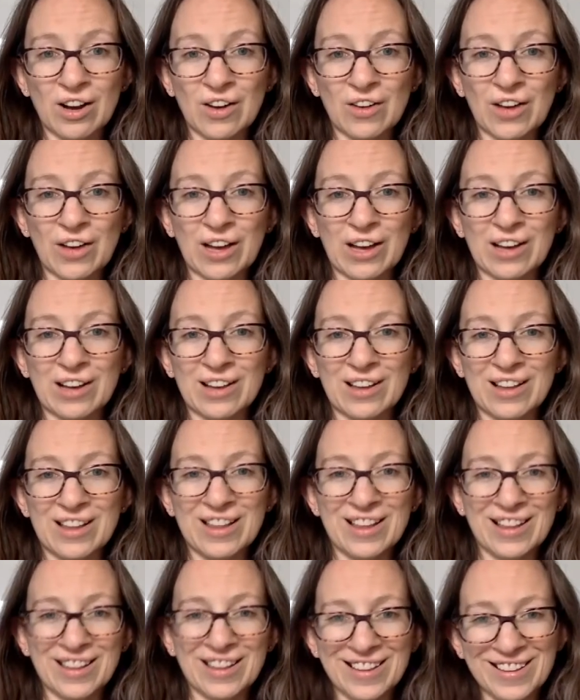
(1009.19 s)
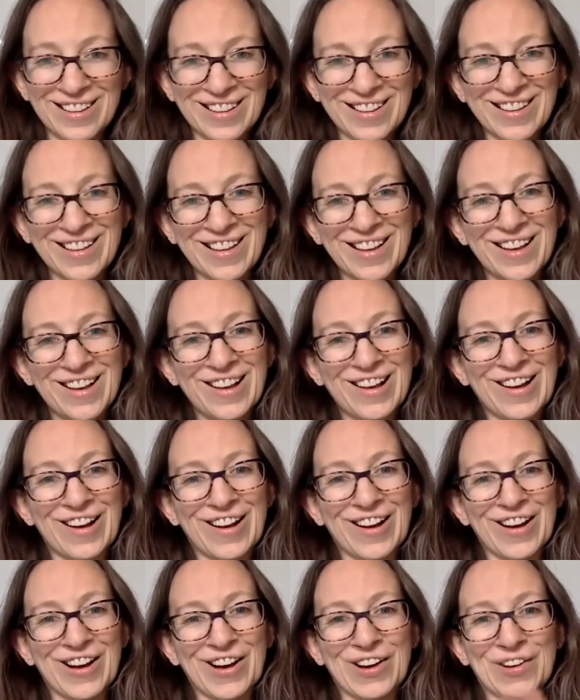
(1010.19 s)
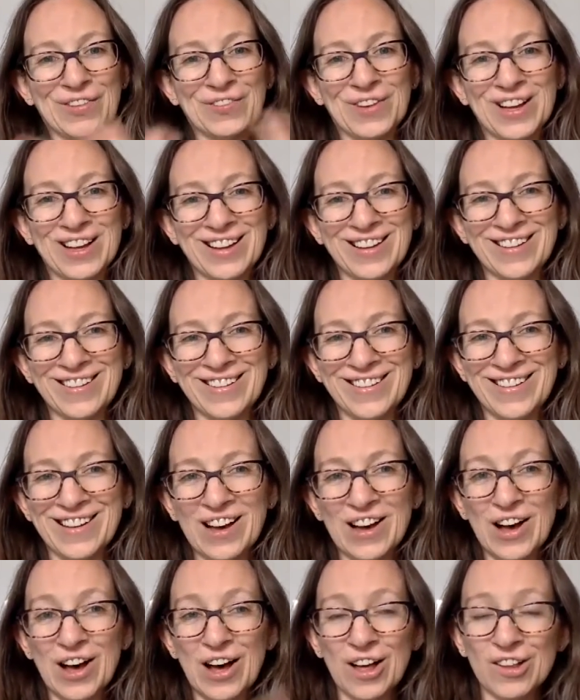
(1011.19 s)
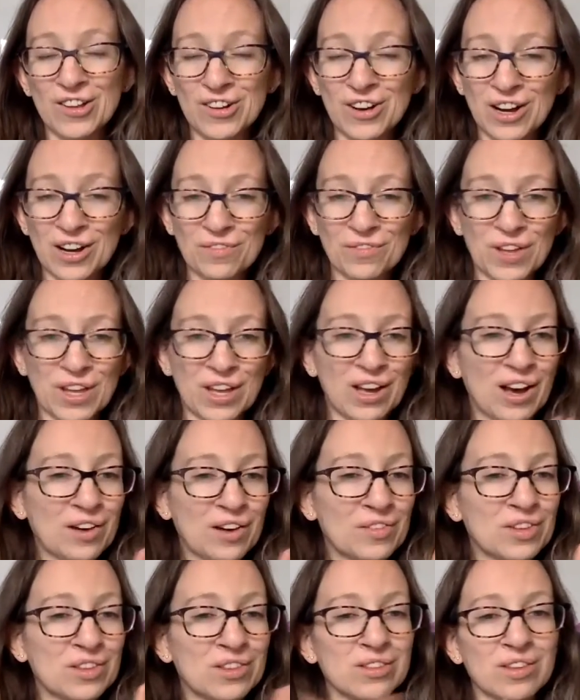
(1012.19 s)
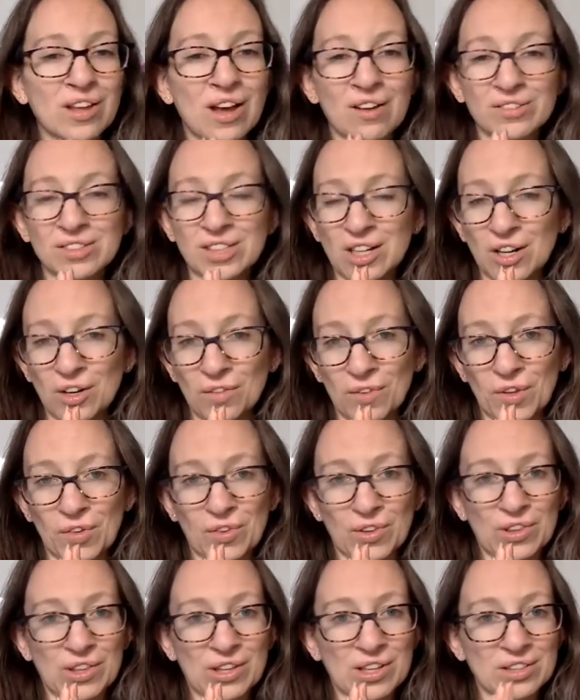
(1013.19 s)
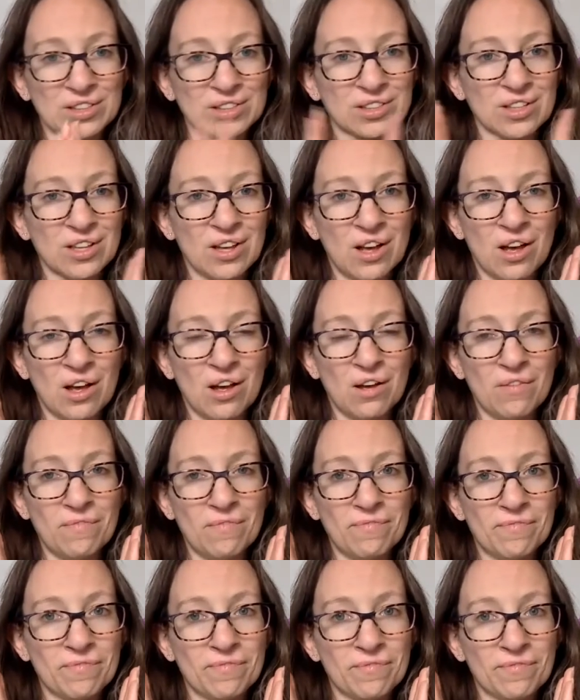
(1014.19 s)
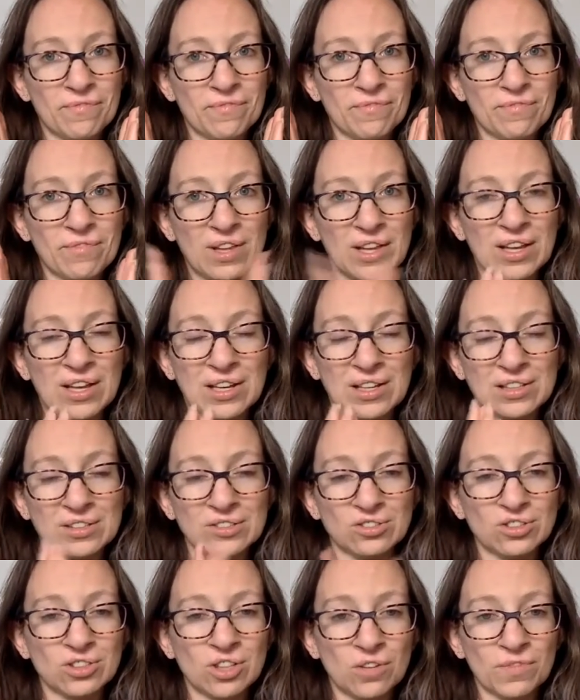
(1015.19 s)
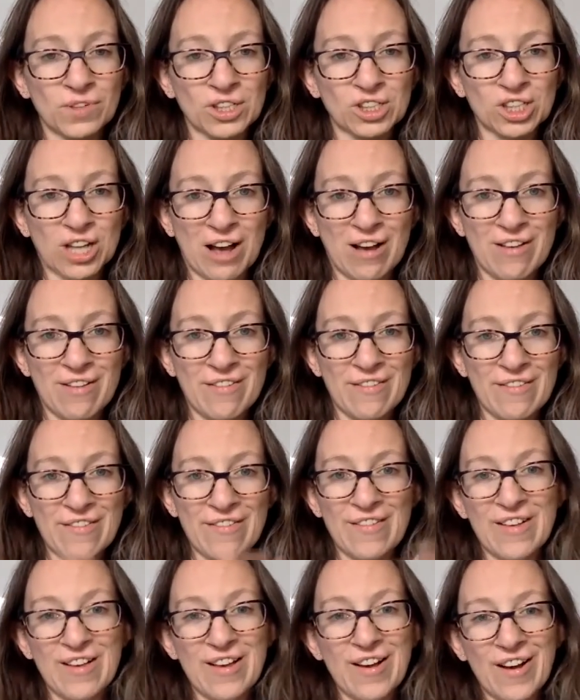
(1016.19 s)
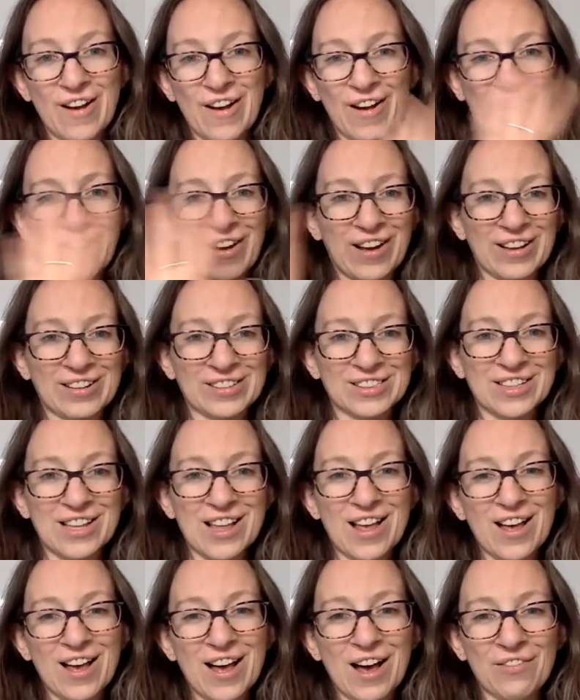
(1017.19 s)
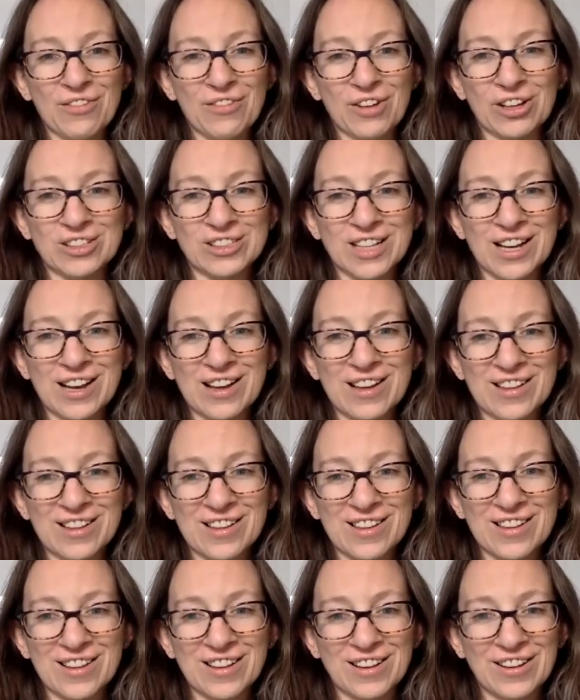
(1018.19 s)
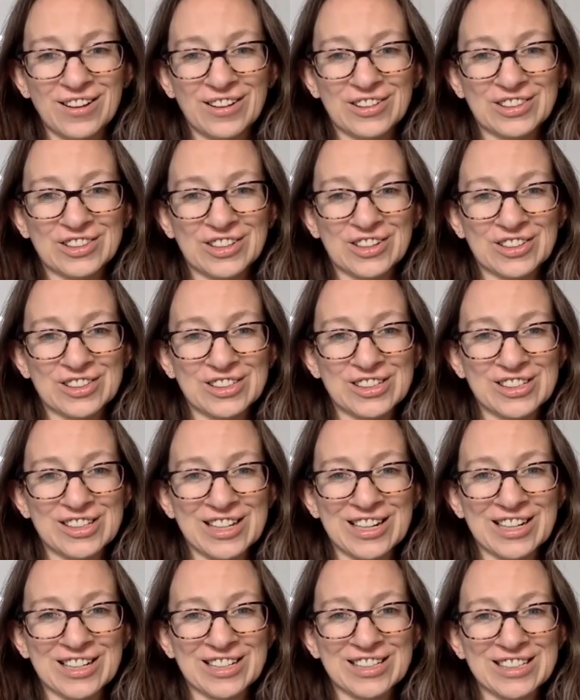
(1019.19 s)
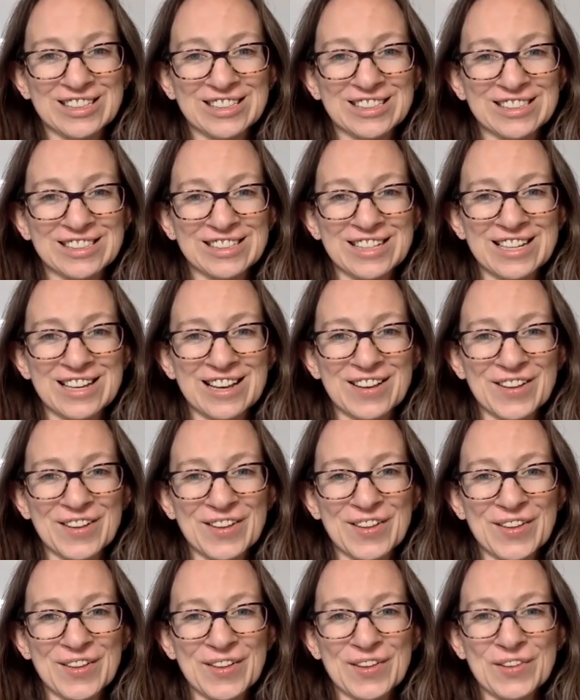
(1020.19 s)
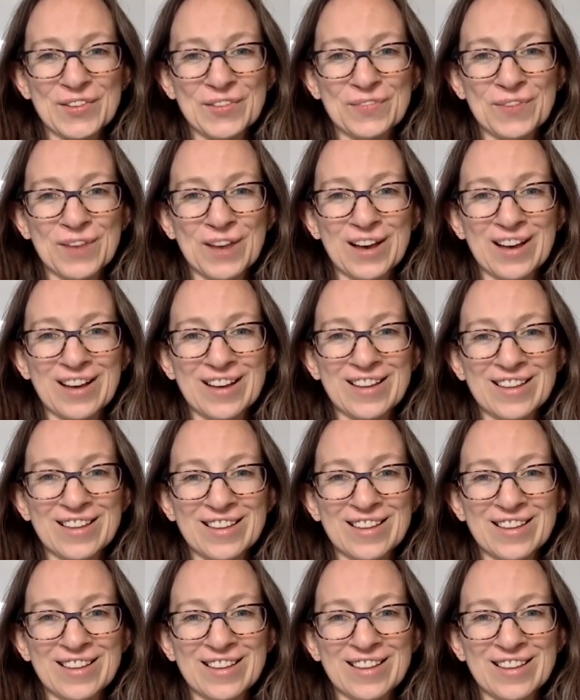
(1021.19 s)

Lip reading: Okay. Holler at me. I would love to help you with this, and don't be shy. All right, guys, have a good day. I'll talk to you later. See ya. Bye.